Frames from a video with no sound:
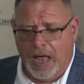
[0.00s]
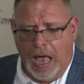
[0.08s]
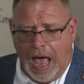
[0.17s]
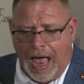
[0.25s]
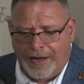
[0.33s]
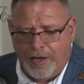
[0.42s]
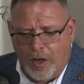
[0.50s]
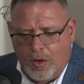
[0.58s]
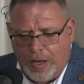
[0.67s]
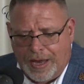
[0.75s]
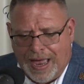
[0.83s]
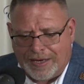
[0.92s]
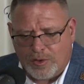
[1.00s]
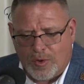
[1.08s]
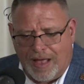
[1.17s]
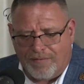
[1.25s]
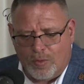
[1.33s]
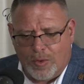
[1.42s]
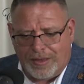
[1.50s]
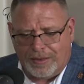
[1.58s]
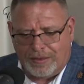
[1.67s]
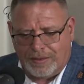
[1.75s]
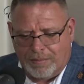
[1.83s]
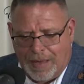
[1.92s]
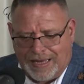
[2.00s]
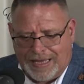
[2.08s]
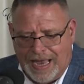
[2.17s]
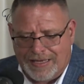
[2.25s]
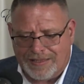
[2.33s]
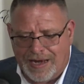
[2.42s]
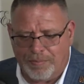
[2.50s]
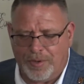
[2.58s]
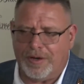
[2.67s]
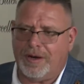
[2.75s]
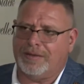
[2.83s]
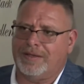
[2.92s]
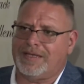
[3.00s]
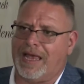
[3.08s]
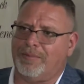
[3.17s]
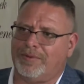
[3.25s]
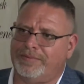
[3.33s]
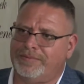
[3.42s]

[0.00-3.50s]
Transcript: I go and I travel with my case and I put it on the table.